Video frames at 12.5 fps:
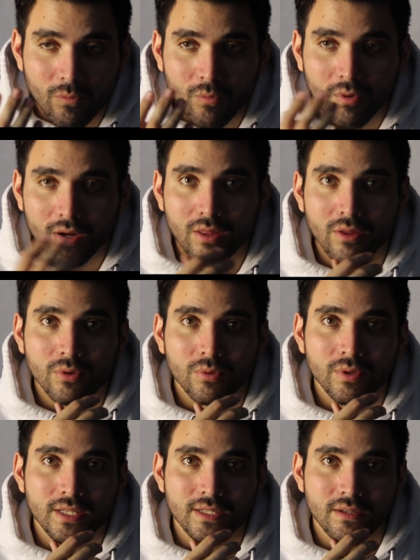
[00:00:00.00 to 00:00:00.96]
What are you
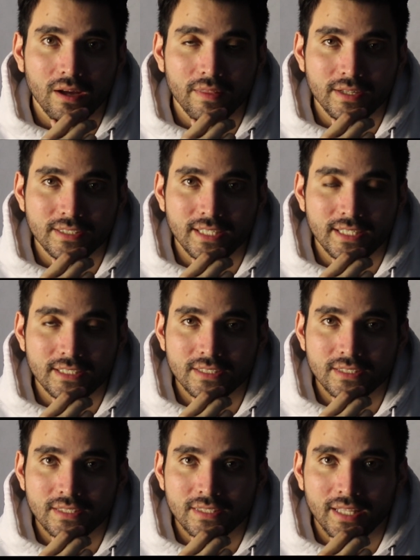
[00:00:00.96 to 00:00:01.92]
doing the other
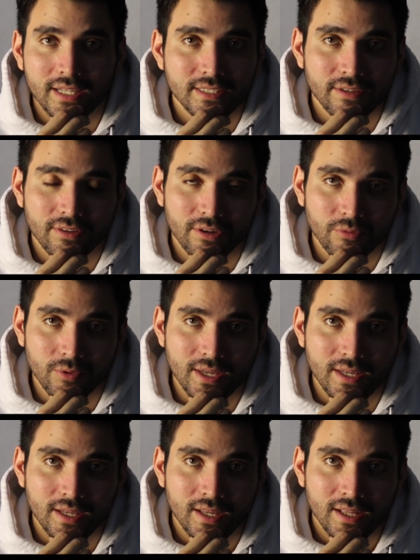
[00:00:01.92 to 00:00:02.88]
6 days out of the
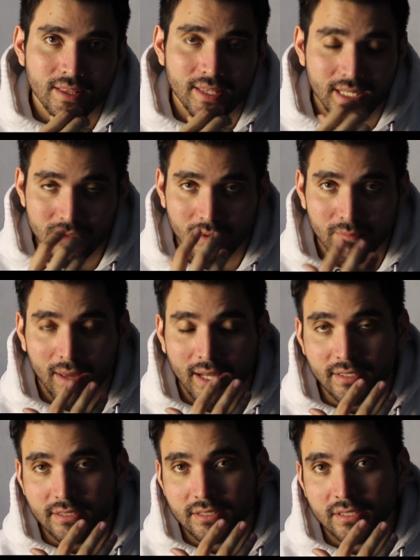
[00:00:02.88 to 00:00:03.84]
week? That's what
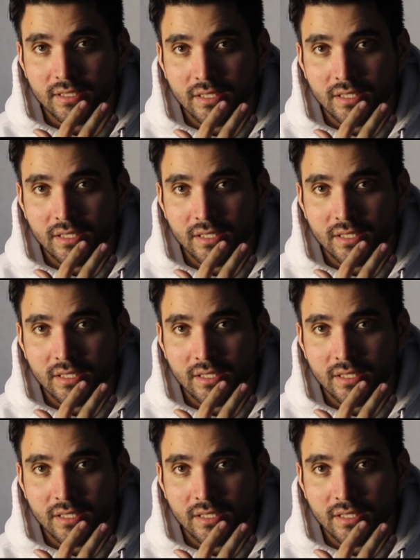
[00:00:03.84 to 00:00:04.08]
matters.